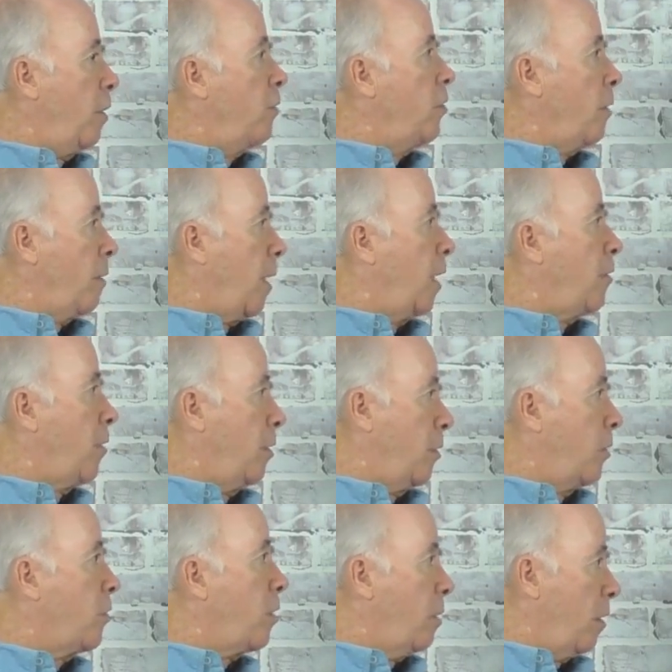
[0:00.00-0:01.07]
ones that are actually
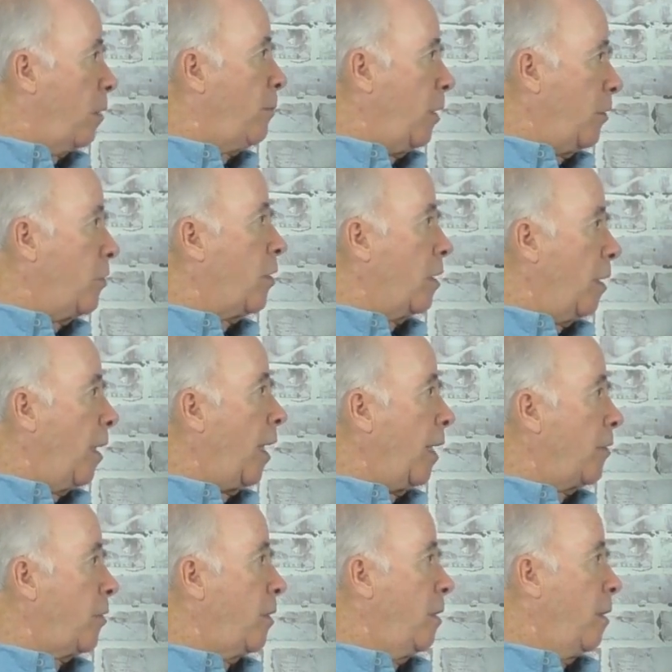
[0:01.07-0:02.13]
just clear piece of glass.